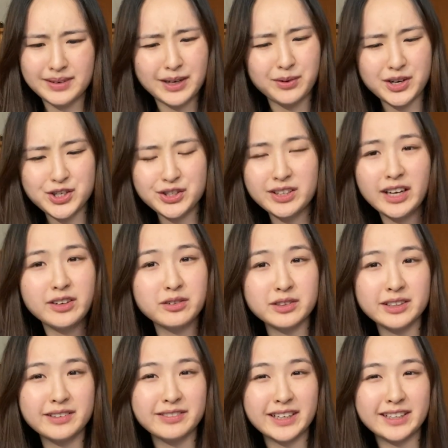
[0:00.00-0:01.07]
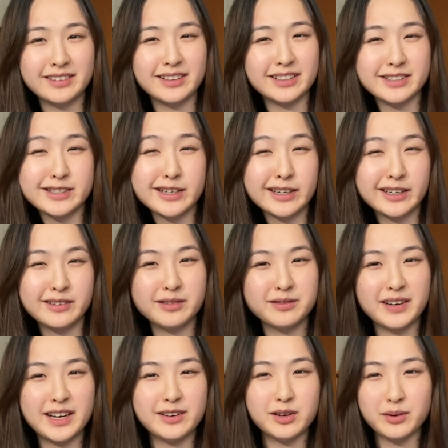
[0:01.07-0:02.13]
a question that I don't really find necessary, I don't
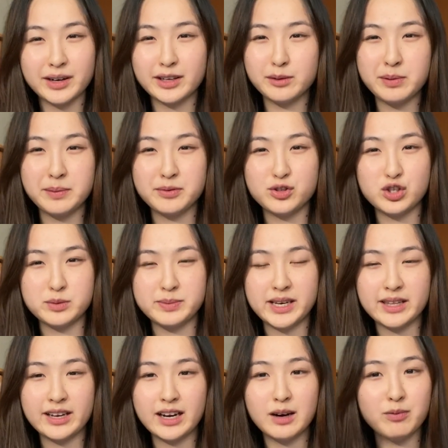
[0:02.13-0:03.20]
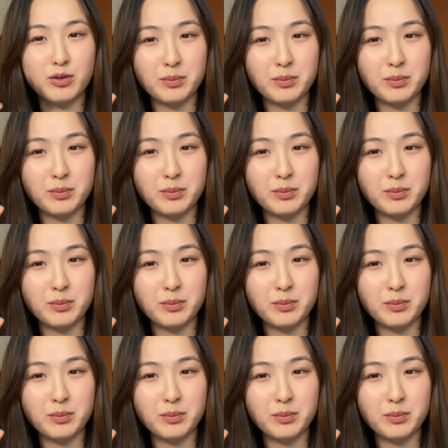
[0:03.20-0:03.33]
find knowing other people's GPA that helpful,